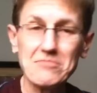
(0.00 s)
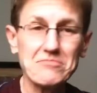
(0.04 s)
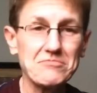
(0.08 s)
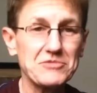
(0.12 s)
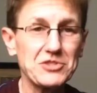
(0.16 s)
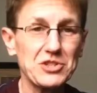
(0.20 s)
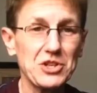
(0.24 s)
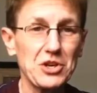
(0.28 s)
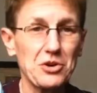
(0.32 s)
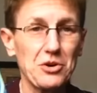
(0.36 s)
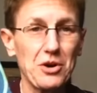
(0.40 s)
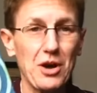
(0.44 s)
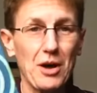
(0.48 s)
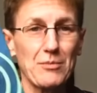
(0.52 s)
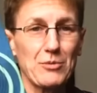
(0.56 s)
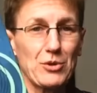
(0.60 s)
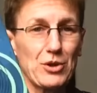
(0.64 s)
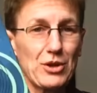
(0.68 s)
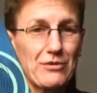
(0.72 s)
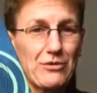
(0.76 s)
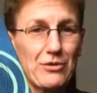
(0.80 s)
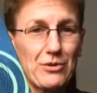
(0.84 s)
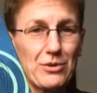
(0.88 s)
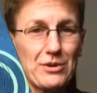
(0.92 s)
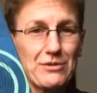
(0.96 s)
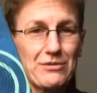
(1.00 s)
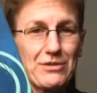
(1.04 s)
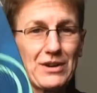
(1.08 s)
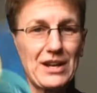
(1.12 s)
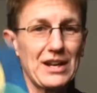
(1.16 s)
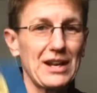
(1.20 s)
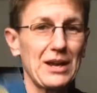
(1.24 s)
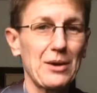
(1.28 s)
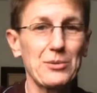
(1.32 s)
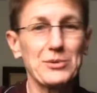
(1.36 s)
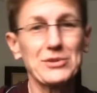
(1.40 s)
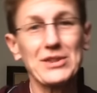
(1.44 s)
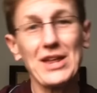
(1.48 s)
So I'm looking forward to
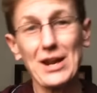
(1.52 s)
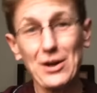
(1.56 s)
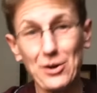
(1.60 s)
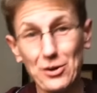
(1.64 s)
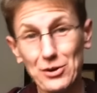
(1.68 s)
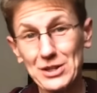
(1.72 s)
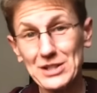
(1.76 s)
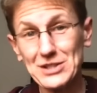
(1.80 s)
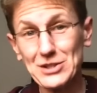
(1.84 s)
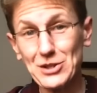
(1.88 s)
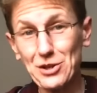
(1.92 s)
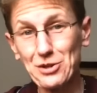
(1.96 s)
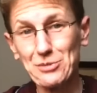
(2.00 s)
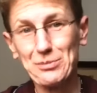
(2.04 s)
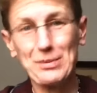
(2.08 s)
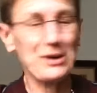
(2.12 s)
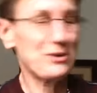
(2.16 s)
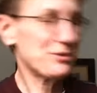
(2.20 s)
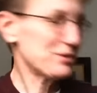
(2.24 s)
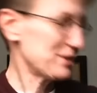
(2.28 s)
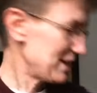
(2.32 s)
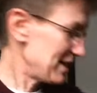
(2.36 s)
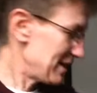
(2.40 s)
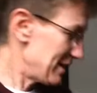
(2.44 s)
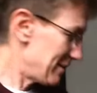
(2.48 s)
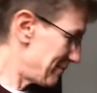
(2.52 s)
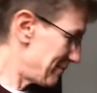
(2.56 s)
finding out what that is all about.